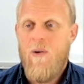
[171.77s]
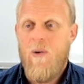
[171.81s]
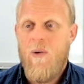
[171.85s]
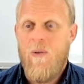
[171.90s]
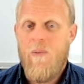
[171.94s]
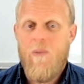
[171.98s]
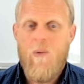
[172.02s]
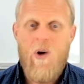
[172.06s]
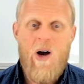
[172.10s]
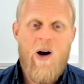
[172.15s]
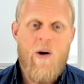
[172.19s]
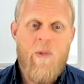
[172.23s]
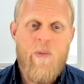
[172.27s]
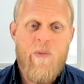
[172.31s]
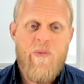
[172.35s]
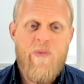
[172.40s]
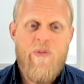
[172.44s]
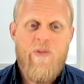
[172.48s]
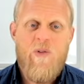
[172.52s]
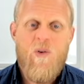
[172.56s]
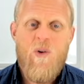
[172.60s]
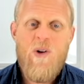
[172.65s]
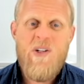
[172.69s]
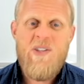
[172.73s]
Well,
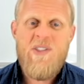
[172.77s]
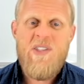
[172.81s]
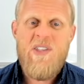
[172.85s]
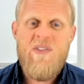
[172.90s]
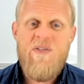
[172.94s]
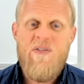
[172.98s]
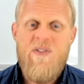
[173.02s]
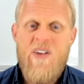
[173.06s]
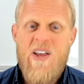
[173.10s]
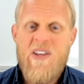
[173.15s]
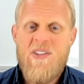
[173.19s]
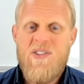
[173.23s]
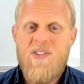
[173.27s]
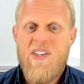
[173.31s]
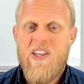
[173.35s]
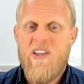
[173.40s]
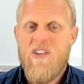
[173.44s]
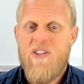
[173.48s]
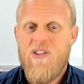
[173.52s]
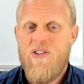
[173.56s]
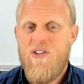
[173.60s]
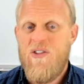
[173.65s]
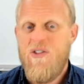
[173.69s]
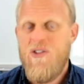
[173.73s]
Ford is
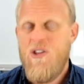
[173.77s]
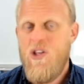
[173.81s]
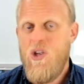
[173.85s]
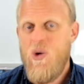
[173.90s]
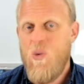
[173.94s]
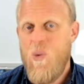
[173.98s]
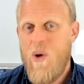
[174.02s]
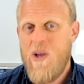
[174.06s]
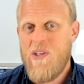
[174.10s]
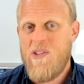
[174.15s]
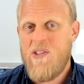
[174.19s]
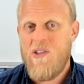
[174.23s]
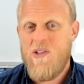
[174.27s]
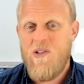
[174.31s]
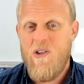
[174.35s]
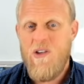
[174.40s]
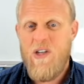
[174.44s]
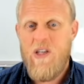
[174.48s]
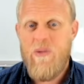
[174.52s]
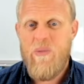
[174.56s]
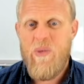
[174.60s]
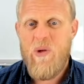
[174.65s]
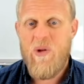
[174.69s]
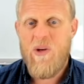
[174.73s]
investing US
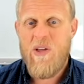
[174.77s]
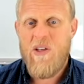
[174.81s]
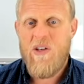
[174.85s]
$30 billion in